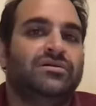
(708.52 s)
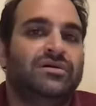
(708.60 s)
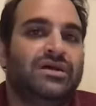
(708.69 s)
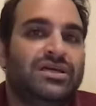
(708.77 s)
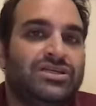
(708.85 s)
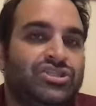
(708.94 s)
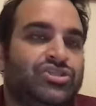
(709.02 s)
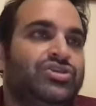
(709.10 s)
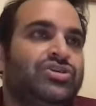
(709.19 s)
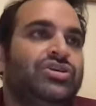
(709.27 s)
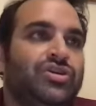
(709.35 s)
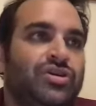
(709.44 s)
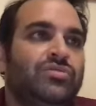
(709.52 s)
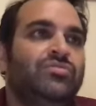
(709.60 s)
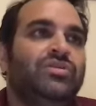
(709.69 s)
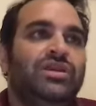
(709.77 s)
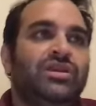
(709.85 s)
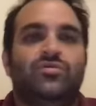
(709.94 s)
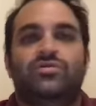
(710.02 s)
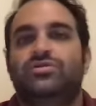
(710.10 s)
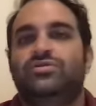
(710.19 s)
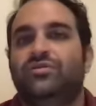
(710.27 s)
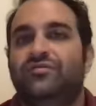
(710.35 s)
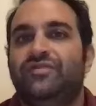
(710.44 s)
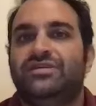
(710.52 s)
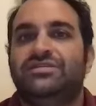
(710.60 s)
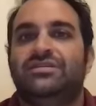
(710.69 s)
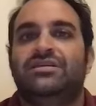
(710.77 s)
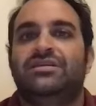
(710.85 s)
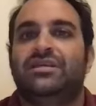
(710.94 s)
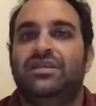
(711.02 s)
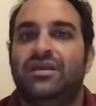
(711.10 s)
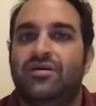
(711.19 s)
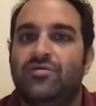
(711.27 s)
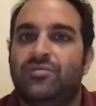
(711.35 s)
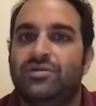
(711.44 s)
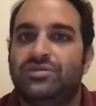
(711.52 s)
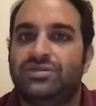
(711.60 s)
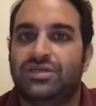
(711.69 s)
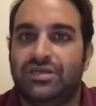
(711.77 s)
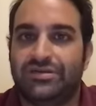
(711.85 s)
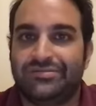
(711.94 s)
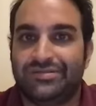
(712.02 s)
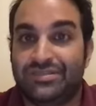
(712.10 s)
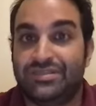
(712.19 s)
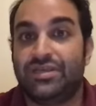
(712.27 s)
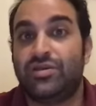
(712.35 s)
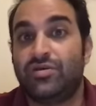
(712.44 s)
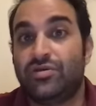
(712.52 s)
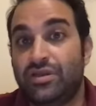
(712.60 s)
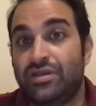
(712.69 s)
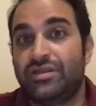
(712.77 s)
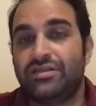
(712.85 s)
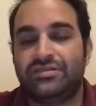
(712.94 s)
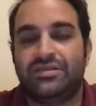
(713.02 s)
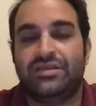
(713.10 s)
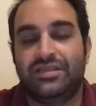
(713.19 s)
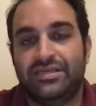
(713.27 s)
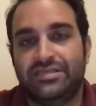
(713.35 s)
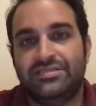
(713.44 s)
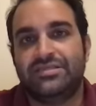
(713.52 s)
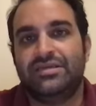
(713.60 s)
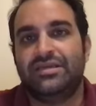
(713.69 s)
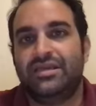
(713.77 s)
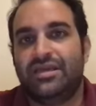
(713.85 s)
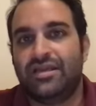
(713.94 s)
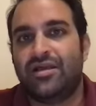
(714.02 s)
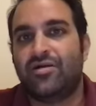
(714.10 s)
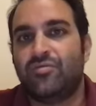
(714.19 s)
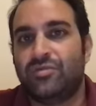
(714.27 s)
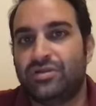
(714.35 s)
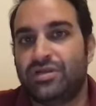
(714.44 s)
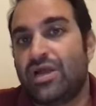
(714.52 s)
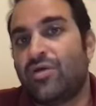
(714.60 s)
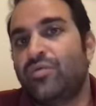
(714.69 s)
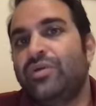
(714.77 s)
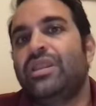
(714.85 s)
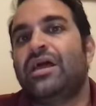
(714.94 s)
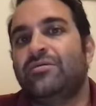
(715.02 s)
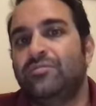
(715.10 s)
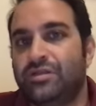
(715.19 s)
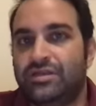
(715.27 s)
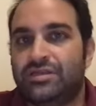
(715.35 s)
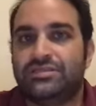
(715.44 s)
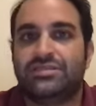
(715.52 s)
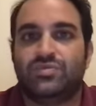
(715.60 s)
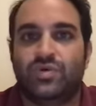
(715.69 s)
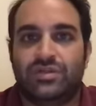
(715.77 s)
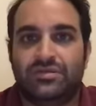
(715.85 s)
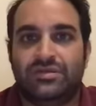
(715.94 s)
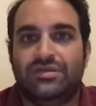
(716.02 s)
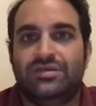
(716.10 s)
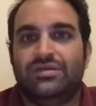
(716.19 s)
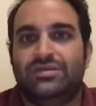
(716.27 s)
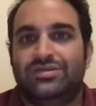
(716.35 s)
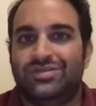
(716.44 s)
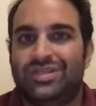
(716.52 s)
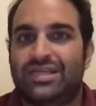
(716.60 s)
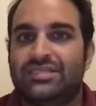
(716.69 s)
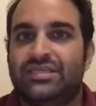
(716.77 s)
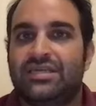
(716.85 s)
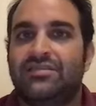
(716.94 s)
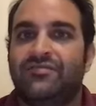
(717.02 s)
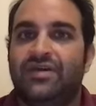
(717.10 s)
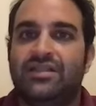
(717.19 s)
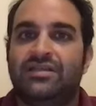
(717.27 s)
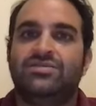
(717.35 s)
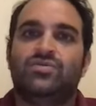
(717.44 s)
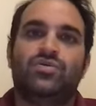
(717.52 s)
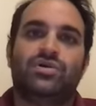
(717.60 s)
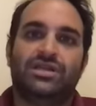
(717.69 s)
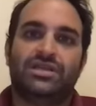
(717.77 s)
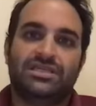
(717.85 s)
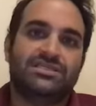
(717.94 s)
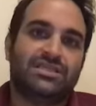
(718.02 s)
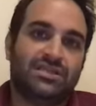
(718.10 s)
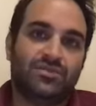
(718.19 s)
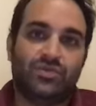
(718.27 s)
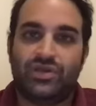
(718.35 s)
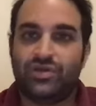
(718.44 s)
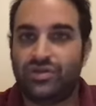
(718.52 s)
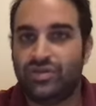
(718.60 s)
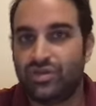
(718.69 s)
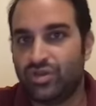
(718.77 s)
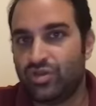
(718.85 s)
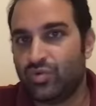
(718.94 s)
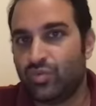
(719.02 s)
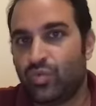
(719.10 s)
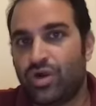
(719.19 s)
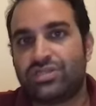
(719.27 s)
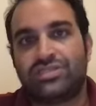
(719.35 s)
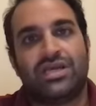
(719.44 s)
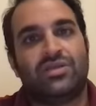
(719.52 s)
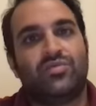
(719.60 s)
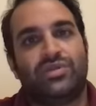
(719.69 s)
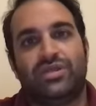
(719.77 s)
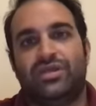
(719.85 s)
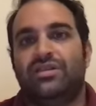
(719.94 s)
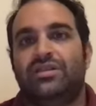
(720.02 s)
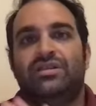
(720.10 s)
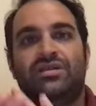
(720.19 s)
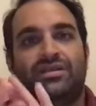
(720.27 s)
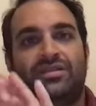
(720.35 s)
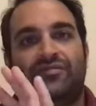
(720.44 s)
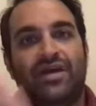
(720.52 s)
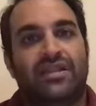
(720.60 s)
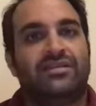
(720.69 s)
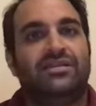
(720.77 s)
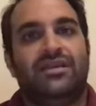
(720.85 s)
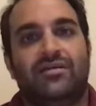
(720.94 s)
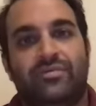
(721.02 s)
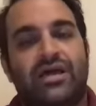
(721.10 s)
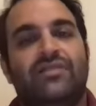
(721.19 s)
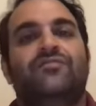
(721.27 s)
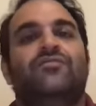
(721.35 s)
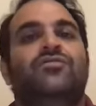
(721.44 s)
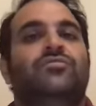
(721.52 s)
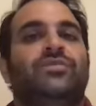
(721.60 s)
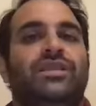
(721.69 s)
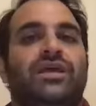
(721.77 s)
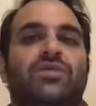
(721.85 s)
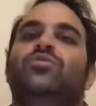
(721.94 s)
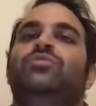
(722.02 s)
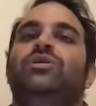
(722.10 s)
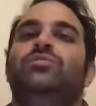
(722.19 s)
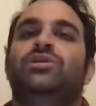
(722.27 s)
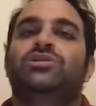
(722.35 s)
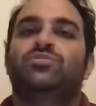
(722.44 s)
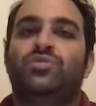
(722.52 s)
assured you could be in order to invest in it, and how much secured it is, and how reliable it is as well. So that's like the valid score. And as I said, we could watch that within the valid data platform, and that would be much more